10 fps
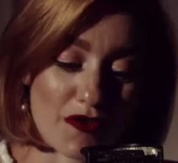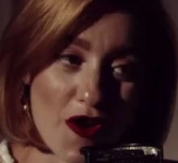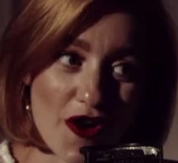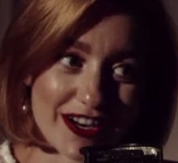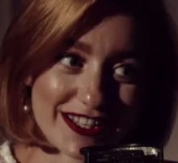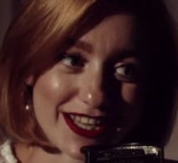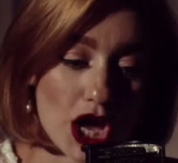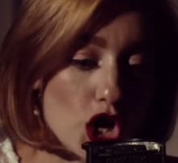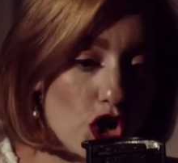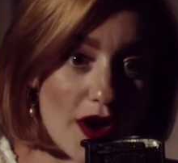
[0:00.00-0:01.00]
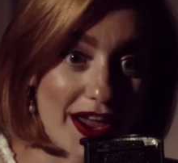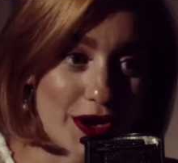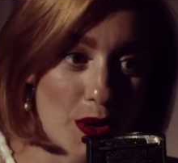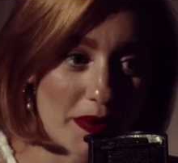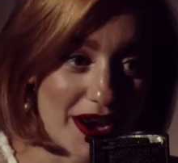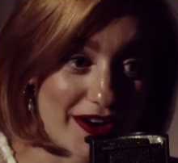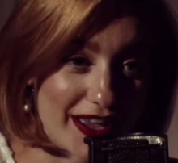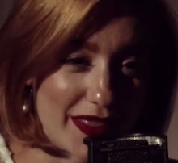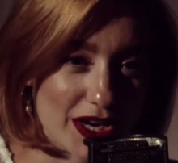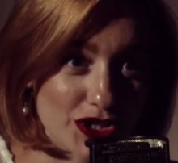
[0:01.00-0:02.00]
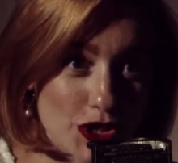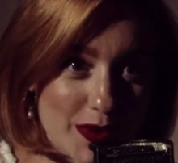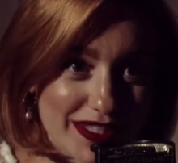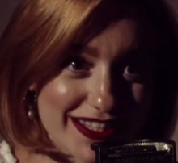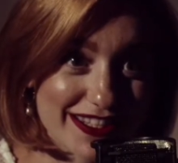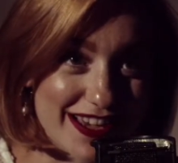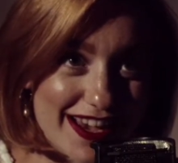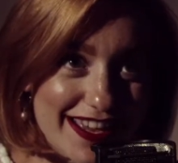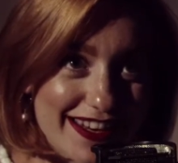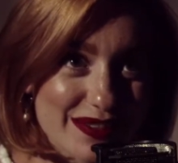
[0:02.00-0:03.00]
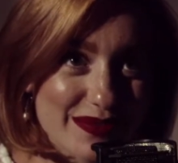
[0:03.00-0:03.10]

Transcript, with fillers: of ours. Crack it open, Eric, and let us know what's inside.